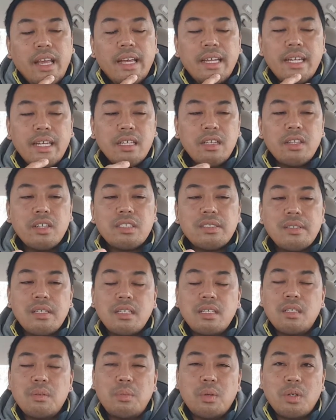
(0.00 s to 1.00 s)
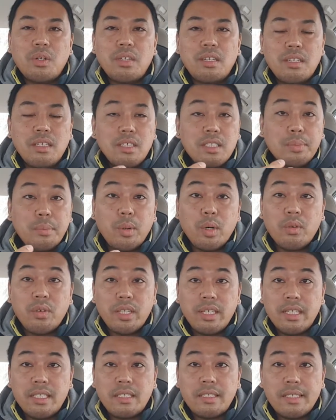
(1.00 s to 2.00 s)
it looks a little more, it looks more
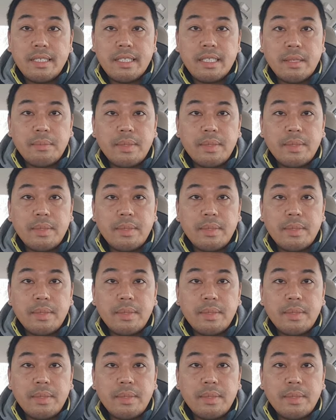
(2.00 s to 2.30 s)
realistic.